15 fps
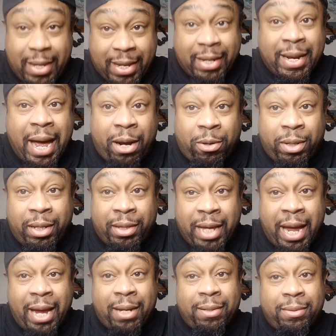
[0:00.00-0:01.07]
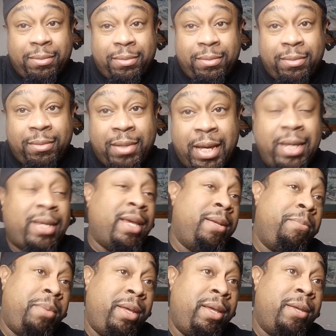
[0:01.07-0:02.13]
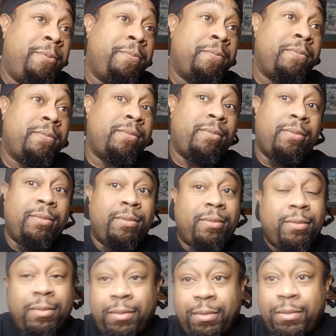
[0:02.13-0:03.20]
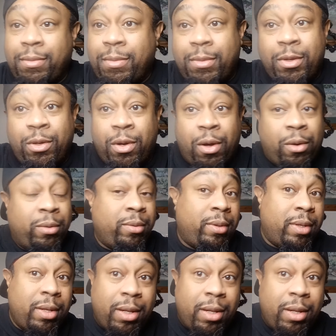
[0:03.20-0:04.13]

And not only that, he can be, you know,